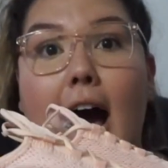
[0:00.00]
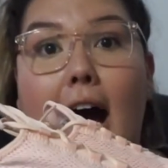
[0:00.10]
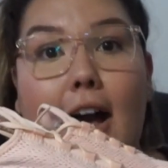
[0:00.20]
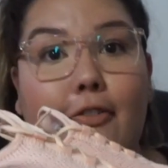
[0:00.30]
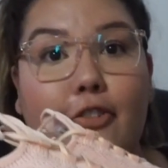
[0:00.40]

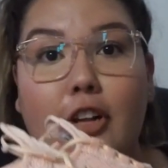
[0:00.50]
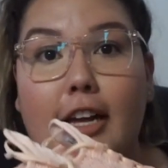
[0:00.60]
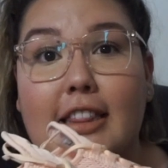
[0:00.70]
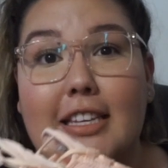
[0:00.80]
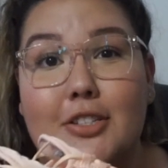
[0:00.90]
I feel
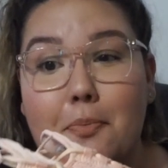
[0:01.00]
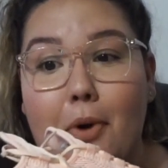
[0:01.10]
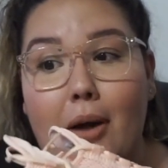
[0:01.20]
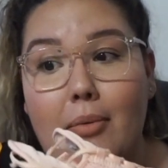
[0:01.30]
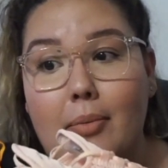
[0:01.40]
like these are
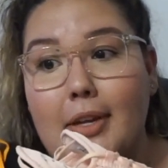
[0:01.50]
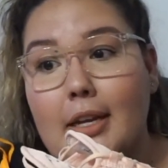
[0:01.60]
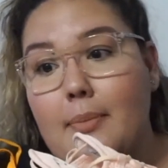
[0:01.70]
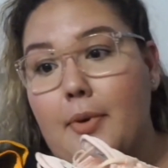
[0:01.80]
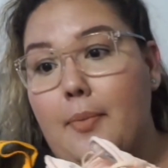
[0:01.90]
probably
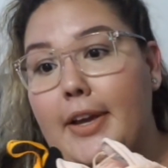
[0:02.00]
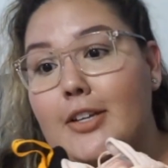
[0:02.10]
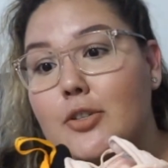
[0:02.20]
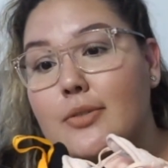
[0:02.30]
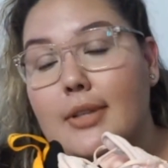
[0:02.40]
going to be my
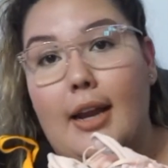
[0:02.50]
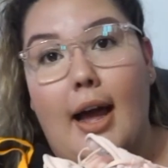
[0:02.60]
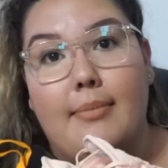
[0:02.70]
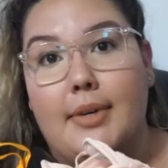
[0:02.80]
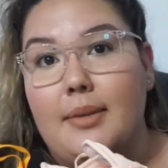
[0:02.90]
shoes that
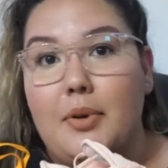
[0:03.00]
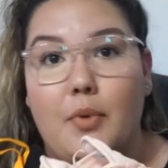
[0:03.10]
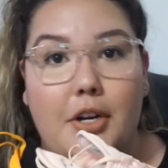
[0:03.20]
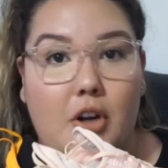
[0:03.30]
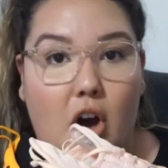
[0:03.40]
I'm going to be
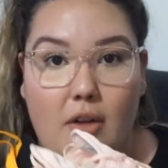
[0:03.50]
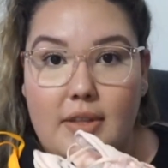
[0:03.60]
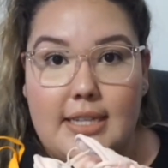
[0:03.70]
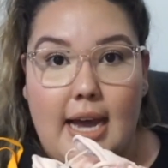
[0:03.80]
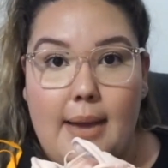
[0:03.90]
wearing all
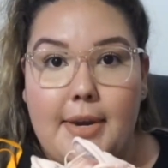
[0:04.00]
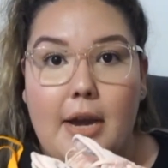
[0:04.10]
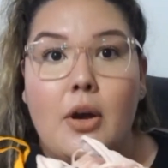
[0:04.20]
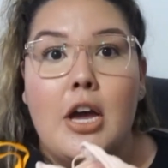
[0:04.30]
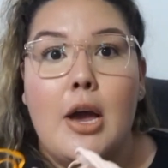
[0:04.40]
the time
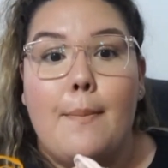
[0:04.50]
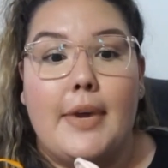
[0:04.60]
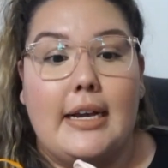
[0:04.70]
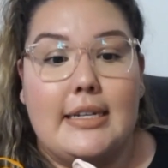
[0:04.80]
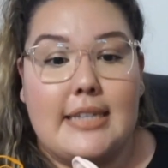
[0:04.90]
now,
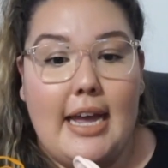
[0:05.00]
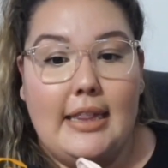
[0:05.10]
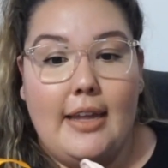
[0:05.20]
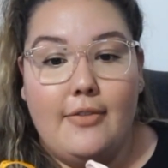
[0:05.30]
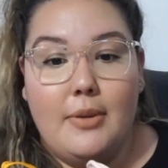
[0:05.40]
because
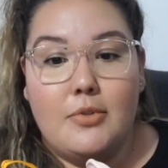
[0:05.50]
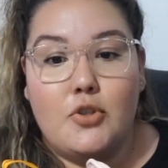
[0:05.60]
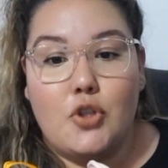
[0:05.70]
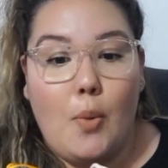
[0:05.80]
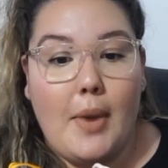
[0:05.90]
I love them
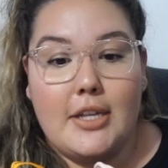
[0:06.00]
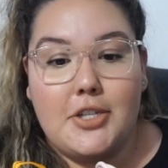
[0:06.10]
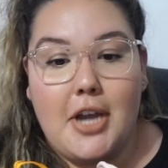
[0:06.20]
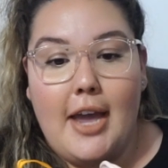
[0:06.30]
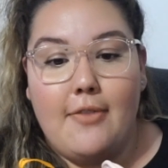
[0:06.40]
so
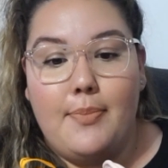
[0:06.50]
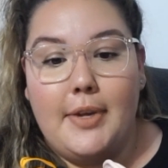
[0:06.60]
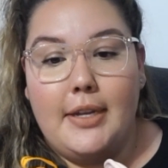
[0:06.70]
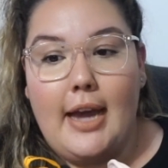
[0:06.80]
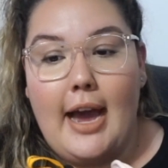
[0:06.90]
much. I've
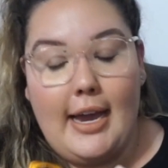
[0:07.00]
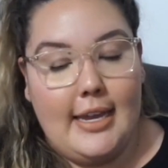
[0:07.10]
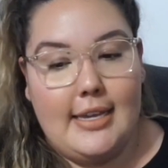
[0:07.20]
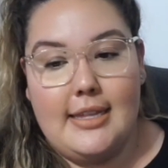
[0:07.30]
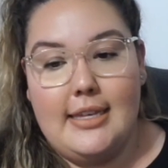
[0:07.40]
been
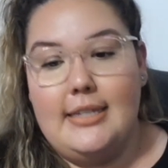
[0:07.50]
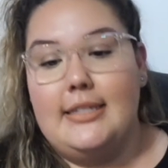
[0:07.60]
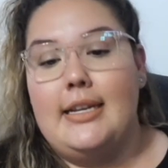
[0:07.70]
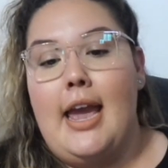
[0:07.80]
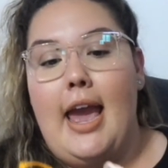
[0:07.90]
eyeing
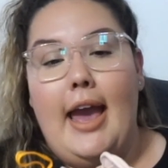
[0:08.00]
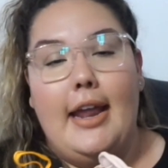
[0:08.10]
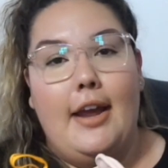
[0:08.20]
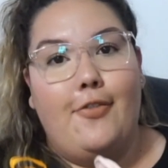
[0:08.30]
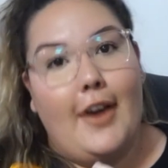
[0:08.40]
these, and
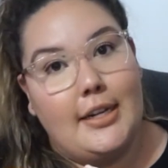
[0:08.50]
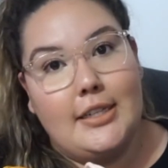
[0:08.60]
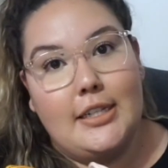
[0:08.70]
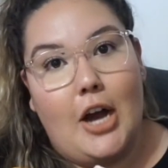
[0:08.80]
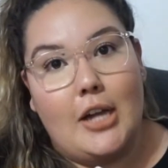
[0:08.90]
I
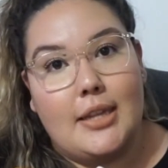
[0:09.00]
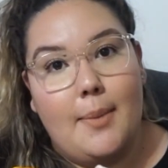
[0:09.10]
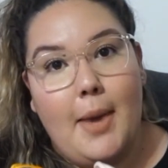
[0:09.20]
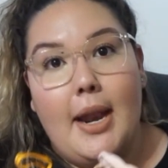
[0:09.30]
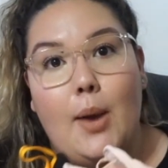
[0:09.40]
finally got
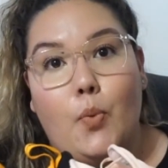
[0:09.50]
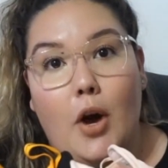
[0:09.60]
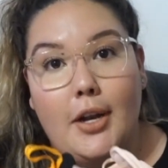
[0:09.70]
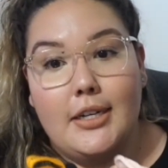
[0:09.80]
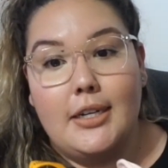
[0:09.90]
them, and I
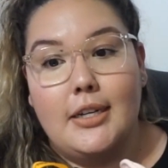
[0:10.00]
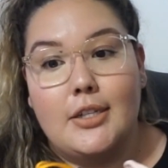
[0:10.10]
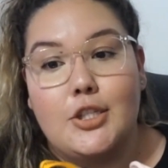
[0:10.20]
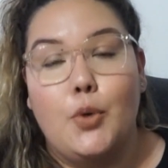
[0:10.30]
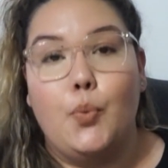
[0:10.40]
wanted
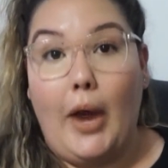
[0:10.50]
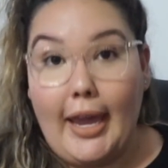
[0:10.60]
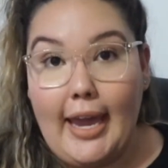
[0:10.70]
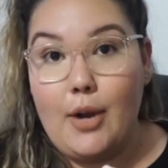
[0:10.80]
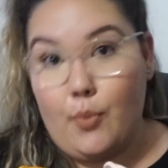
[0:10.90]
to
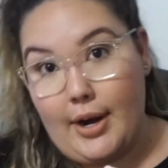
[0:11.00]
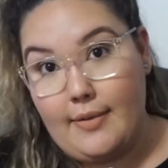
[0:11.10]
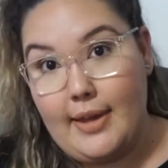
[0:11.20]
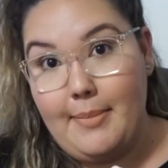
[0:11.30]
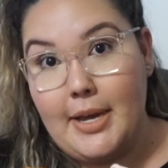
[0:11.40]
wait and
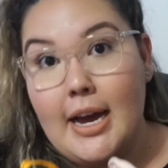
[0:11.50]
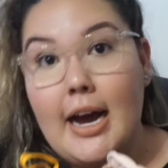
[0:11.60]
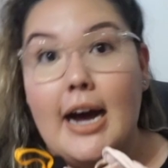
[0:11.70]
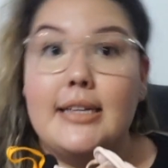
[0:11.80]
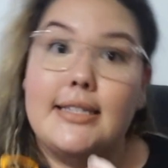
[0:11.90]
wear them
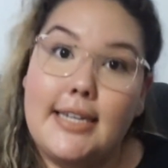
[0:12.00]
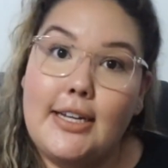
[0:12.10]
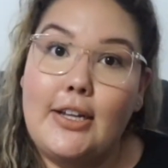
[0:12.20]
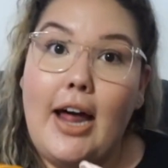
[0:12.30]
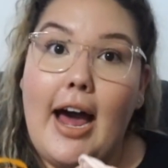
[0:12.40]

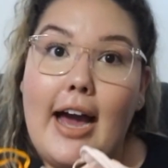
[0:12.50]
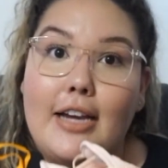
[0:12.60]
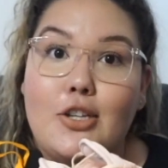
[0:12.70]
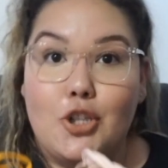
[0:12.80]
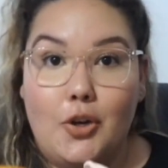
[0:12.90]
until
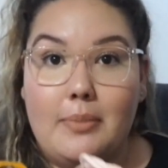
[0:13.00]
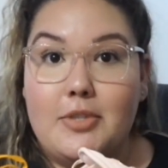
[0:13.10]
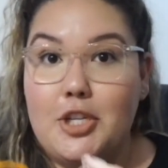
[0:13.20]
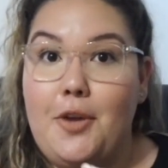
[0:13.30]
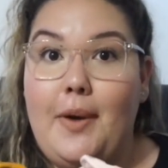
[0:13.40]
I showed them
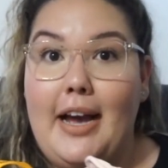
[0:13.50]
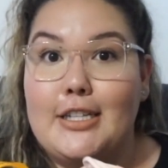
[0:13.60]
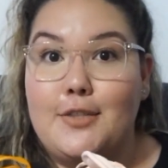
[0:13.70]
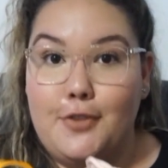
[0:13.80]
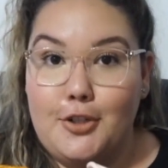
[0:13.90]
to you
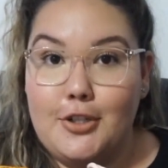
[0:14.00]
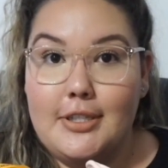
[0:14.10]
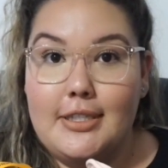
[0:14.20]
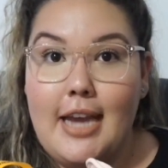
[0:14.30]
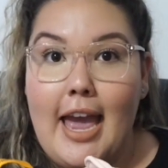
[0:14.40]
guys
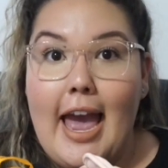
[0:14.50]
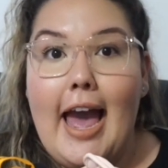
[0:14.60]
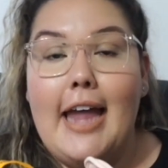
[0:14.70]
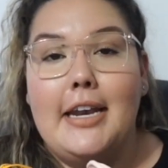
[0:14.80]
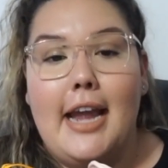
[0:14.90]
first.
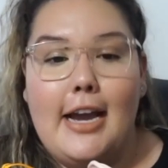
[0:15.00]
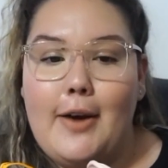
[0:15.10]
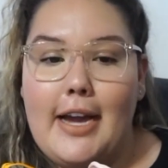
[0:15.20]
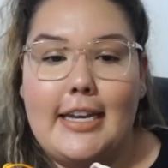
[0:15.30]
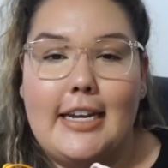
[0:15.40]
And now
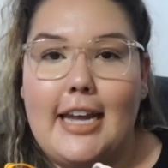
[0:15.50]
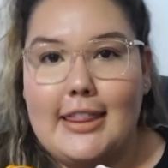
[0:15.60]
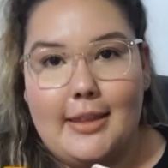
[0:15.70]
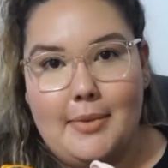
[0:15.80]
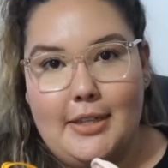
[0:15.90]
I can
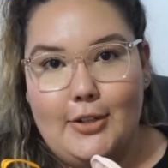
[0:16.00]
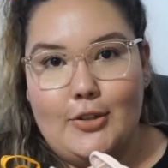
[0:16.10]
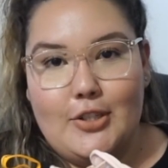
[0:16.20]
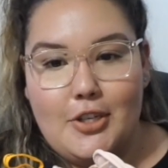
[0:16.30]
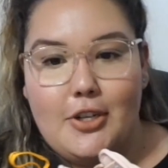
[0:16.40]
get them a
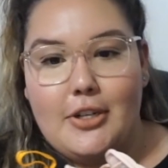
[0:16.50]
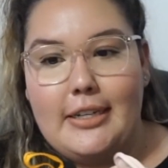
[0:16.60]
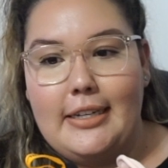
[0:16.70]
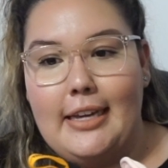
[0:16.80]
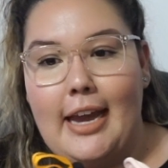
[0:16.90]
little
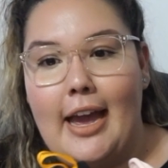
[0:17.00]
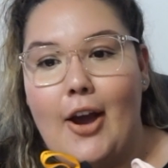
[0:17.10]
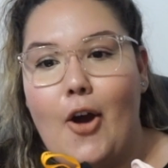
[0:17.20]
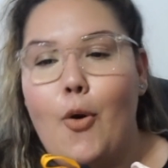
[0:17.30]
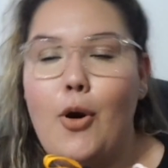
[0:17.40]
dirty,
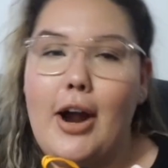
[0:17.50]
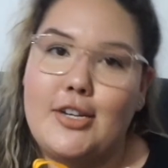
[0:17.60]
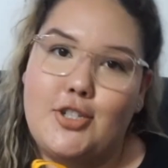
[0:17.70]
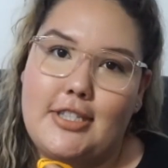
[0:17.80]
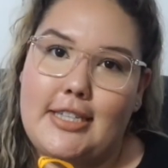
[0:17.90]
or I
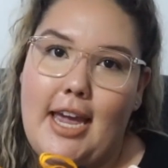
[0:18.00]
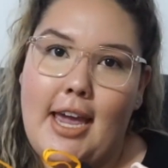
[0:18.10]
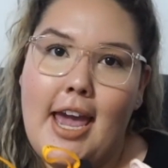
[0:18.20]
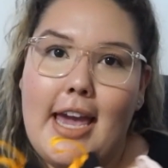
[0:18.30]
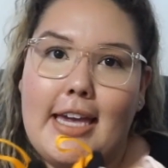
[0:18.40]
should
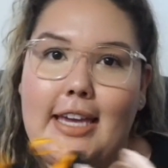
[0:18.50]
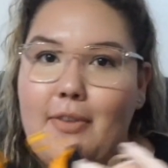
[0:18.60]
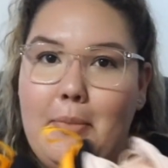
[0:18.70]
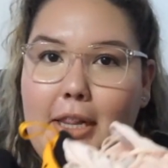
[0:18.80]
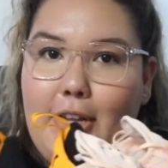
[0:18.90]
say give
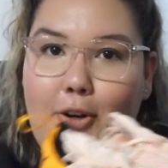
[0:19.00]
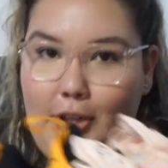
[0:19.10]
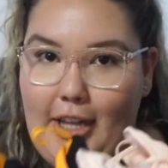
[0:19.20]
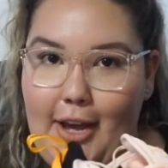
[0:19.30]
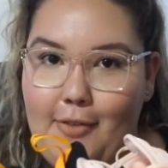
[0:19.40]
them a
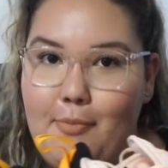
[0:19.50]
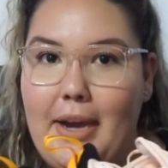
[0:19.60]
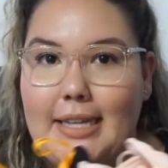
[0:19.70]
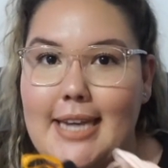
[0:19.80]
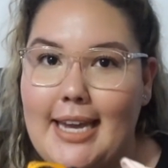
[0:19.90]
little love
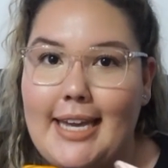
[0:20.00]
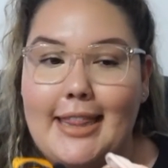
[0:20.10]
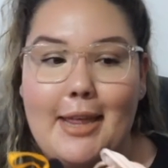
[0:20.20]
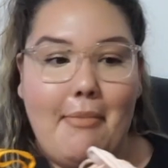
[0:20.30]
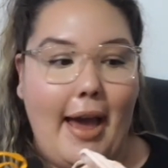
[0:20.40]
by
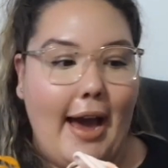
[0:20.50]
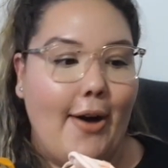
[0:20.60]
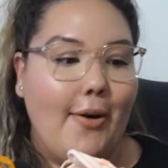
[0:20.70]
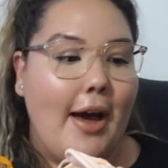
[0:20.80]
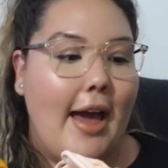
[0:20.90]
taking them
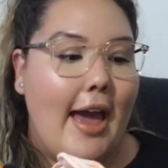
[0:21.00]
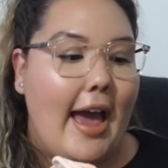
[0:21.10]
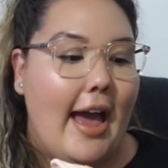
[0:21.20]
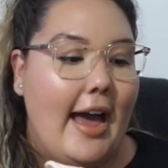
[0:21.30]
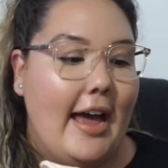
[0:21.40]
out
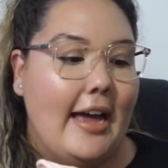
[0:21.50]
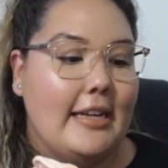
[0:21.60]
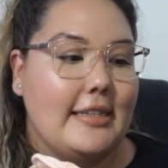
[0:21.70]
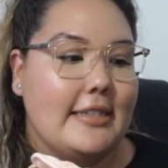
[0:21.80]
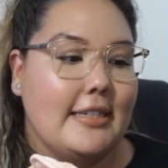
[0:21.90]

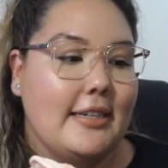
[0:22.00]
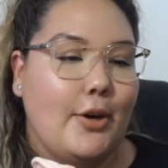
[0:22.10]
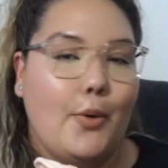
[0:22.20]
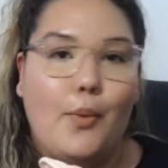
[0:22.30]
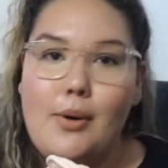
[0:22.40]
and
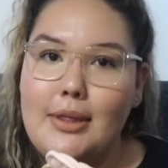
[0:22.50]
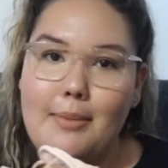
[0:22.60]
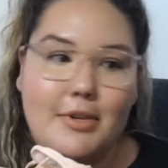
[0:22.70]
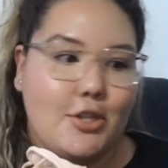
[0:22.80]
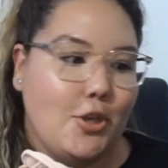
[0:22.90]
wearing
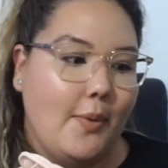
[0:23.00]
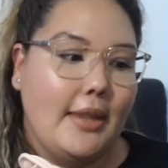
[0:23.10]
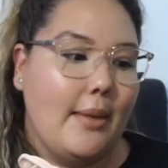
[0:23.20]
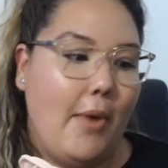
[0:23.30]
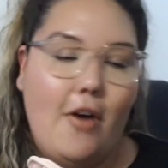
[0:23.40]
them and
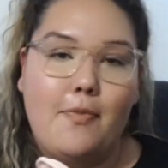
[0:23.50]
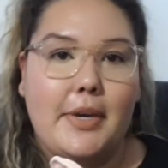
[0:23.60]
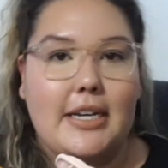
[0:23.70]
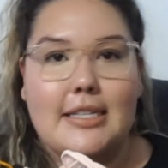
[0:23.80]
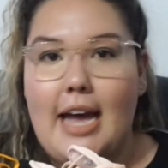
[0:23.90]
showing them off,
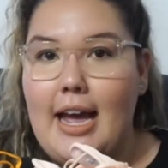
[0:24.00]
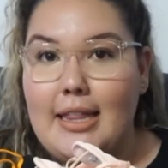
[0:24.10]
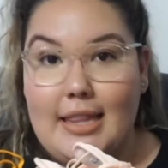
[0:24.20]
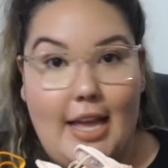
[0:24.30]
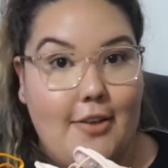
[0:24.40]
because I
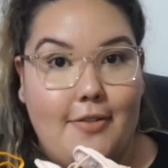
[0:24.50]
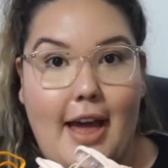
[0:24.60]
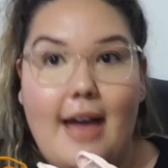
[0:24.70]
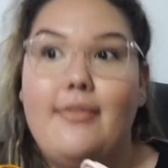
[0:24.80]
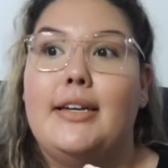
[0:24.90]
love
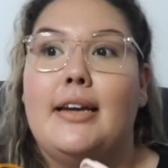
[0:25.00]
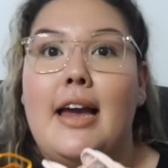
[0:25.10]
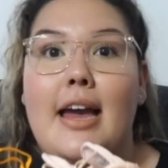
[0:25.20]
having